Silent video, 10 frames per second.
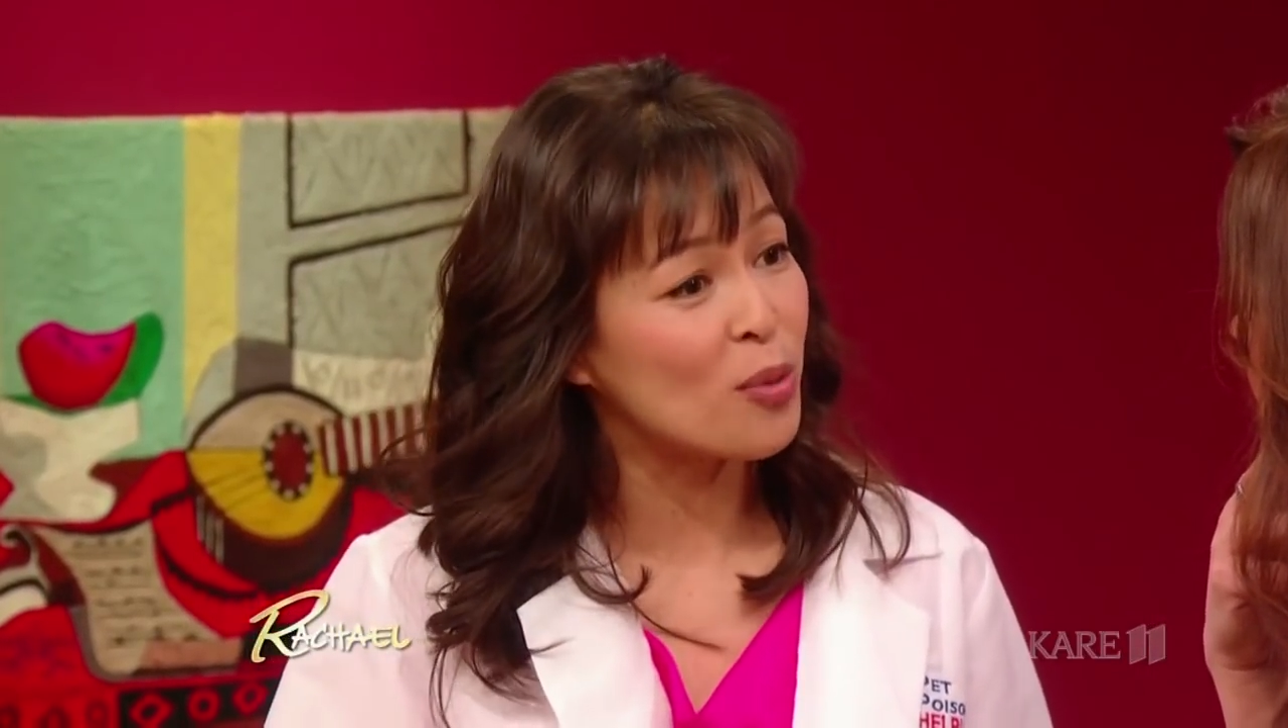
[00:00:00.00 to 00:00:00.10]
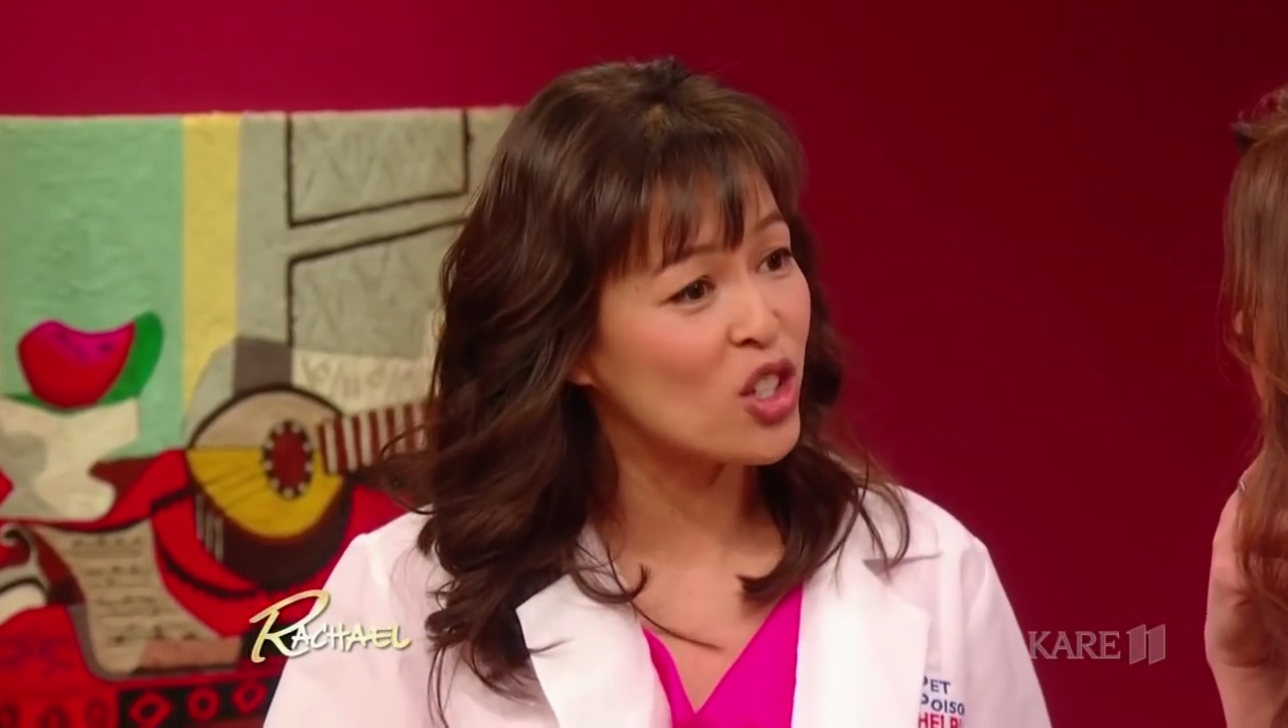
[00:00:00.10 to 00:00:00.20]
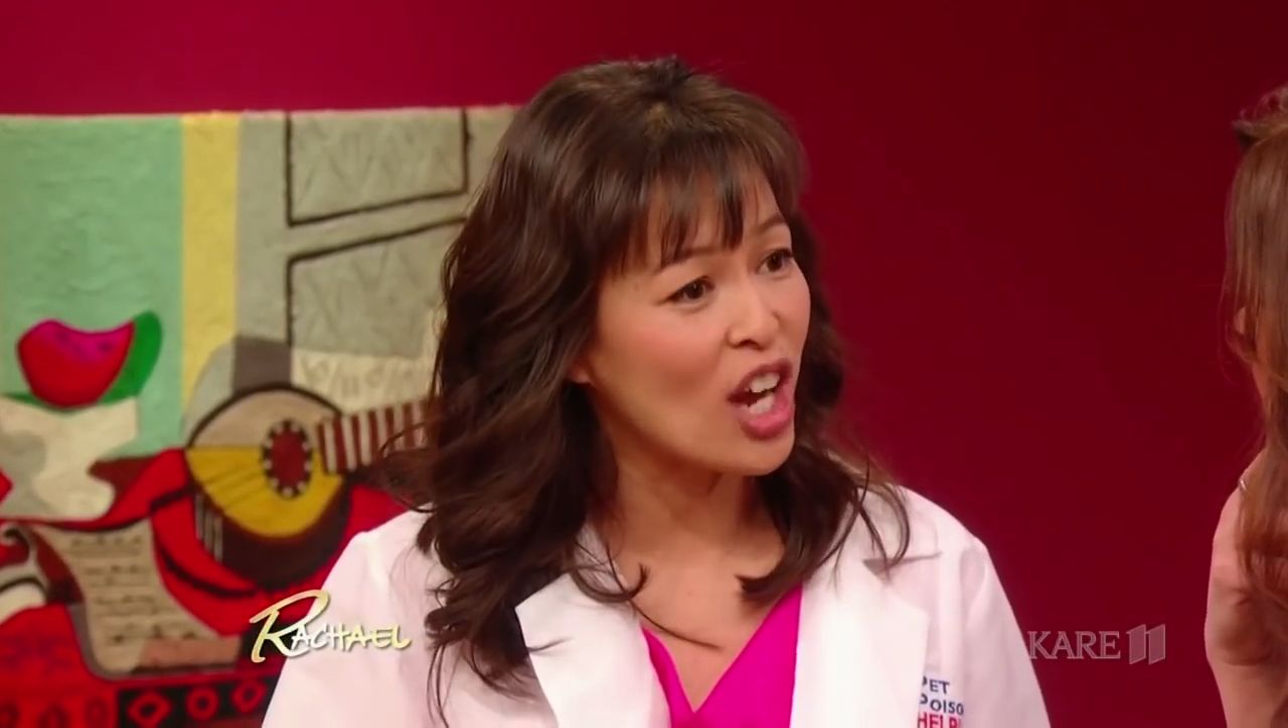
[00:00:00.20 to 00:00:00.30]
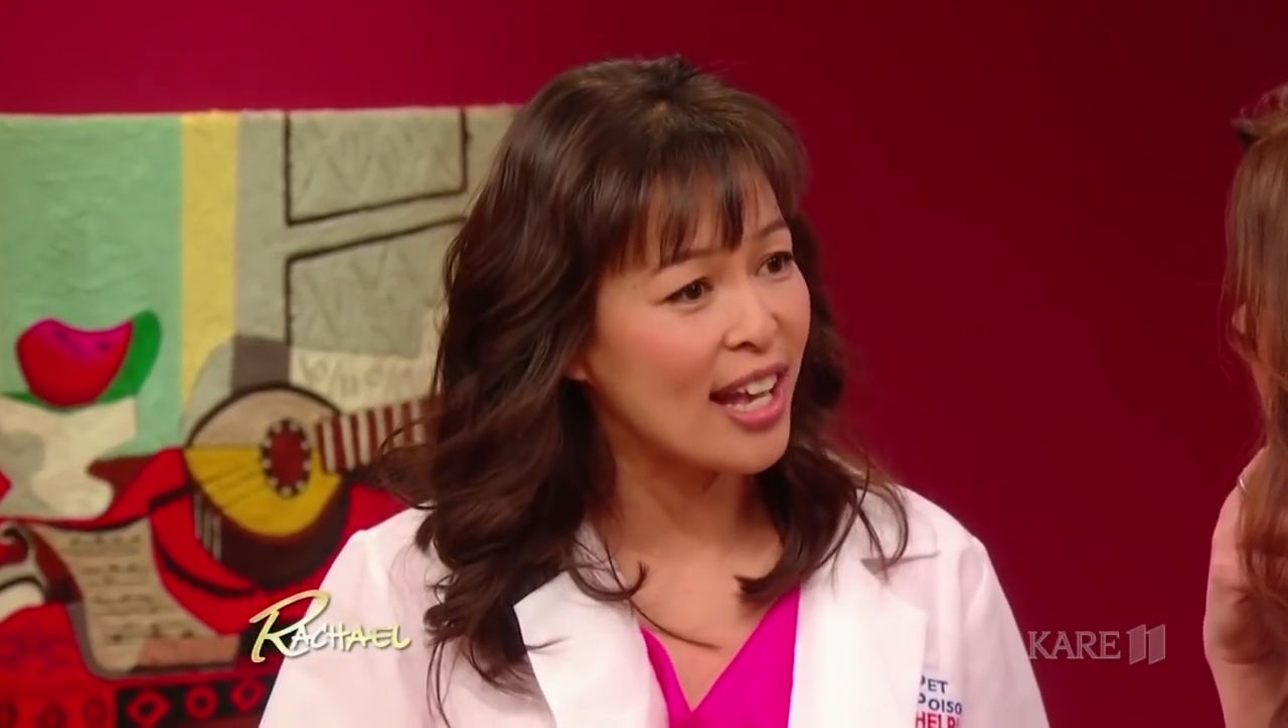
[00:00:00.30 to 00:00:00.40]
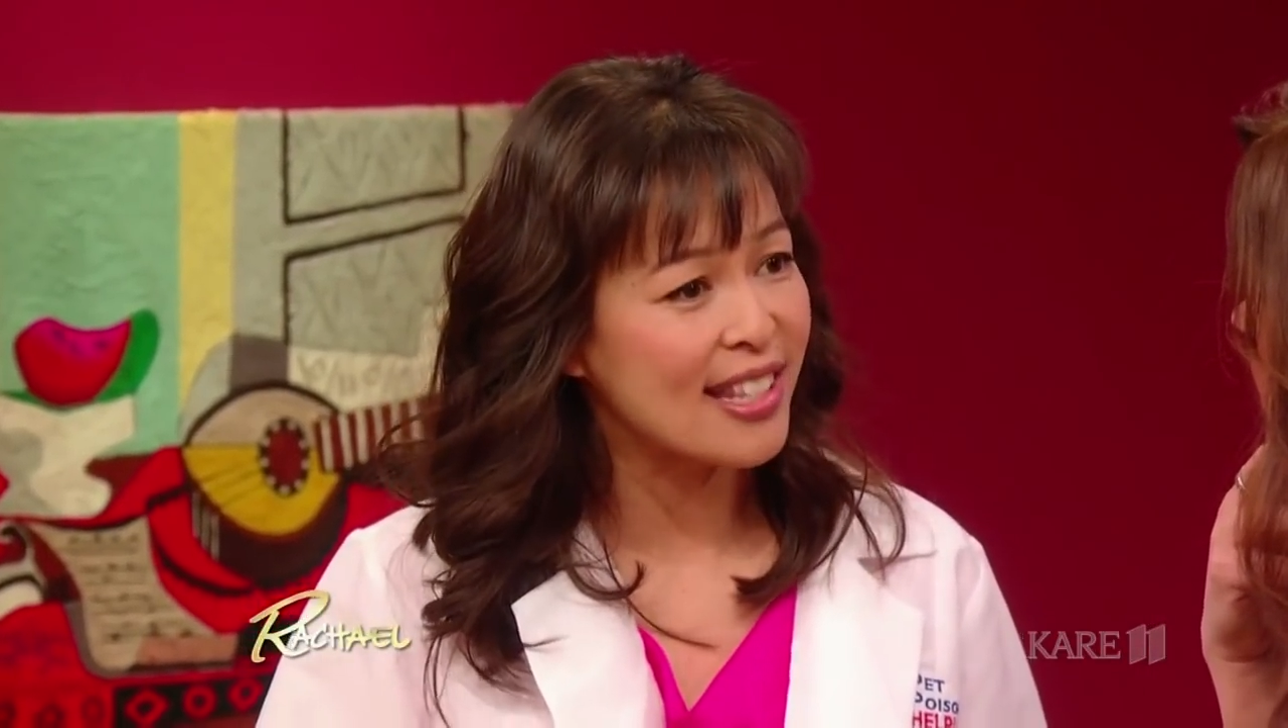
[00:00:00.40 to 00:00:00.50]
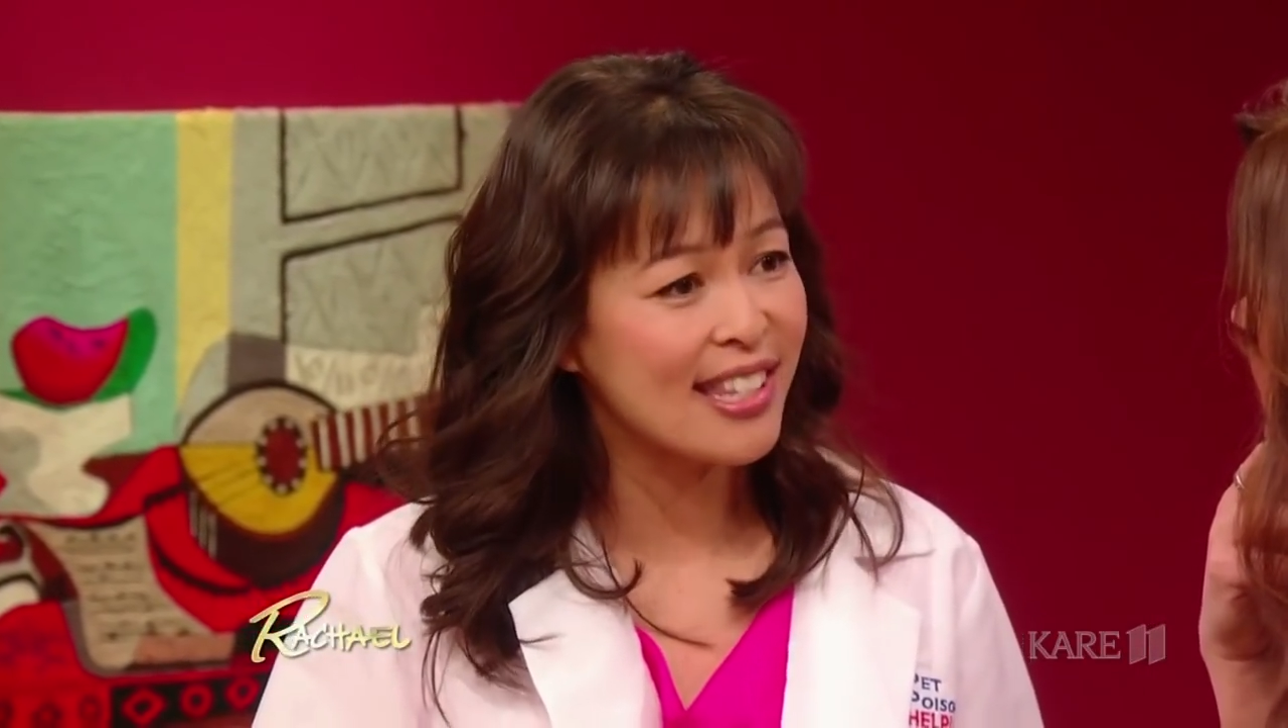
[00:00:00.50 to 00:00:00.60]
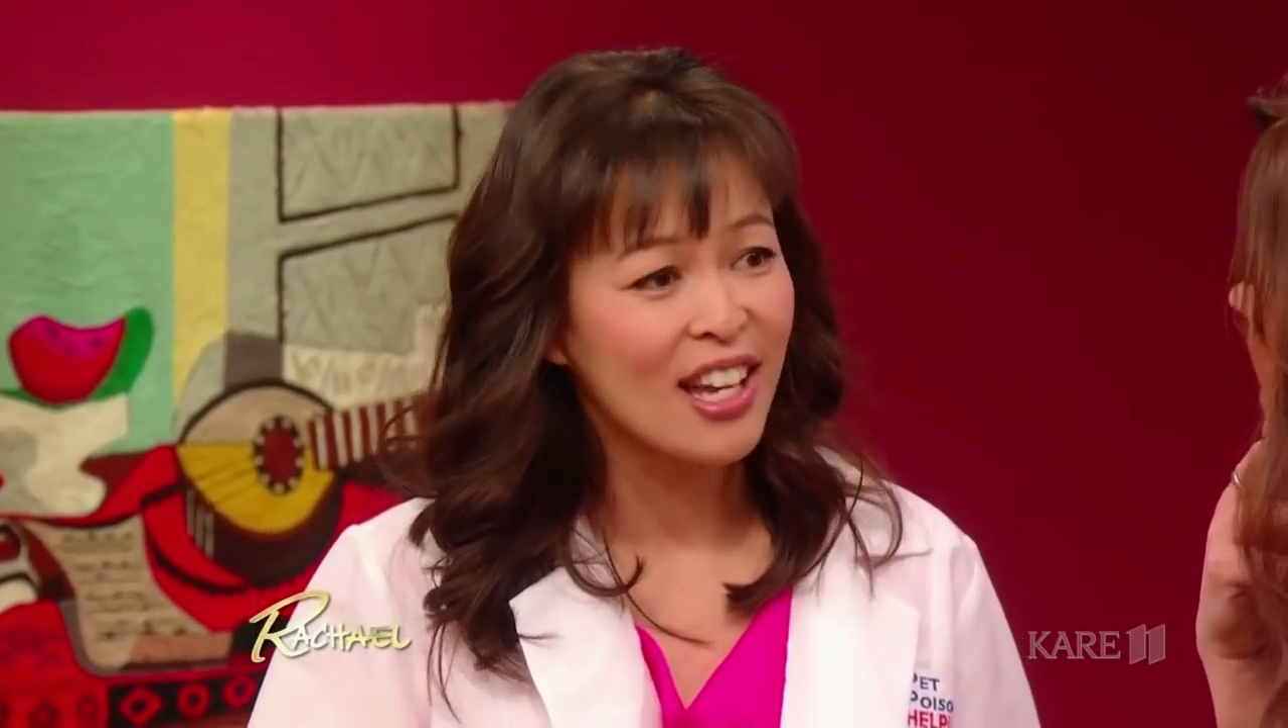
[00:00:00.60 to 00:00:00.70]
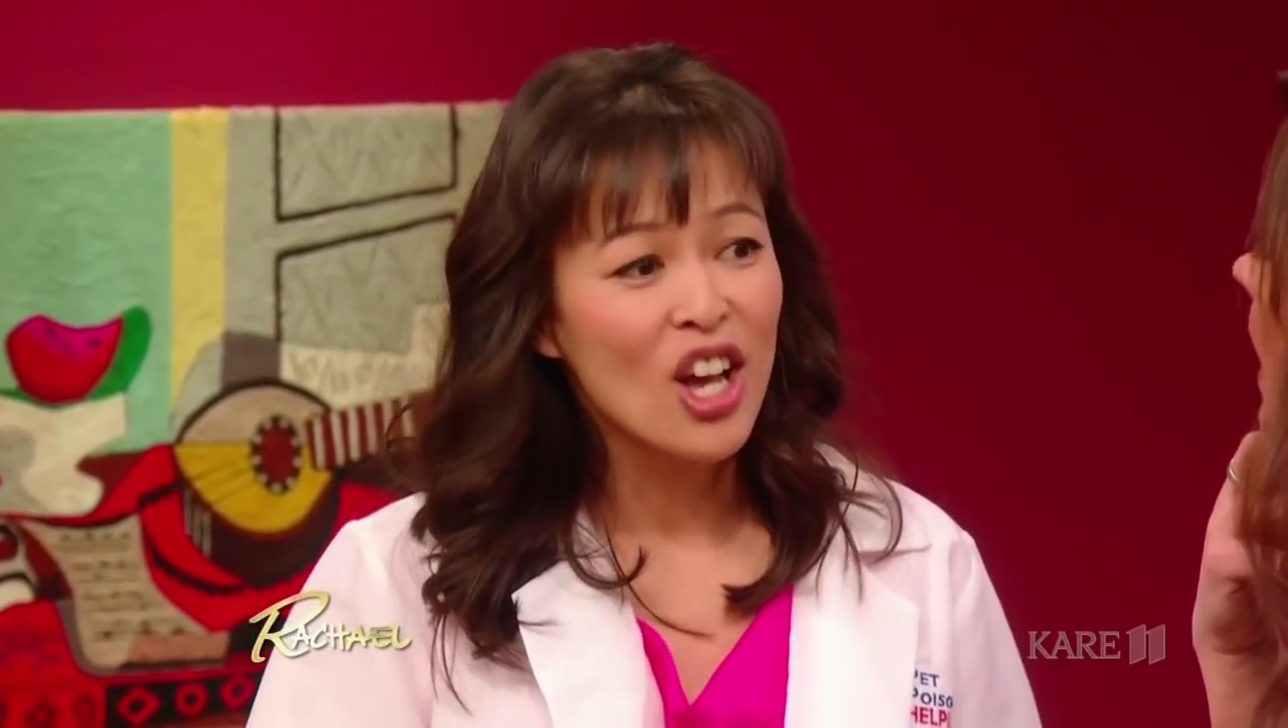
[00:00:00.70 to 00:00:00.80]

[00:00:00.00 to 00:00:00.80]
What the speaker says: you ingest.